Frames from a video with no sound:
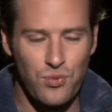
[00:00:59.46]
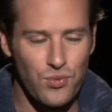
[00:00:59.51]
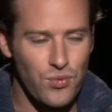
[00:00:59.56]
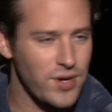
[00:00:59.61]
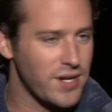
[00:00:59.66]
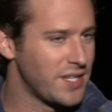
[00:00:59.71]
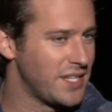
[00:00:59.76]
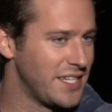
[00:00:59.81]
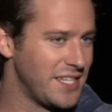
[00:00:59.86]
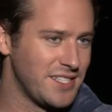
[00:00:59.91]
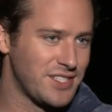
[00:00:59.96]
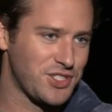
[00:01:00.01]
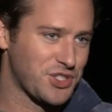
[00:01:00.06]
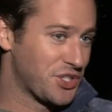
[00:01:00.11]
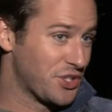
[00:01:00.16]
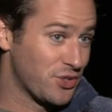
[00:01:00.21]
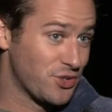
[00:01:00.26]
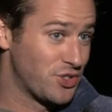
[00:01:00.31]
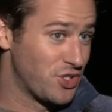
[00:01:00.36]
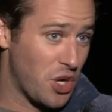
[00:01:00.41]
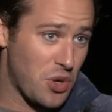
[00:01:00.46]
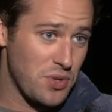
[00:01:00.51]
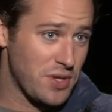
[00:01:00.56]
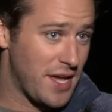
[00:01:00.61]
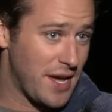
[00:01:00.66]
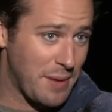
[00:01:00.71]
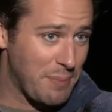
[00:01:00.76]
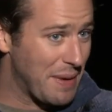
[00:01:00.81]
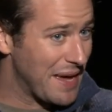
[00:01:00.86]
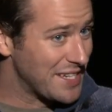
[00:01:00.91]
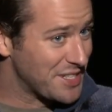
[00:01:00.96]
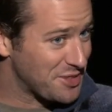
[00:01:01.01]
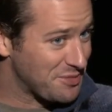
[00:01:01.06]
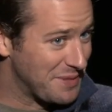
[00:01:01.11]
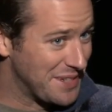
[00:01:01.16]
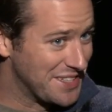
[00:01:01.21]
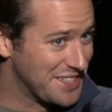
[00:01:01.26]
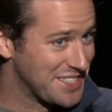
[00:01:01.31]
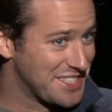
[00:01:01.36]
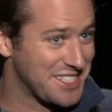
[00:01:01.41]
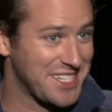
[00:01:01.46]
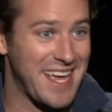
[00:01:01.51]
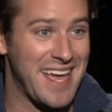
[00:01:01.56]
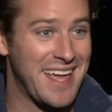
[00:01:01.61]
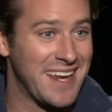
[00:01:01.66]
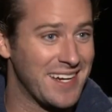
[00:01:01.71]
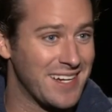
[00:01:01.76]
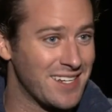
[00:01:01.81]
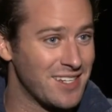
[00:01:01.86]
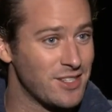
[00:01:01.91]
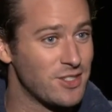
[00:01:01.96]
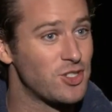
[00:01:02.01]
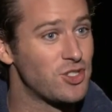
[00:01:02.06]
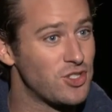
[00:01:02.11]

Really still don't like basements and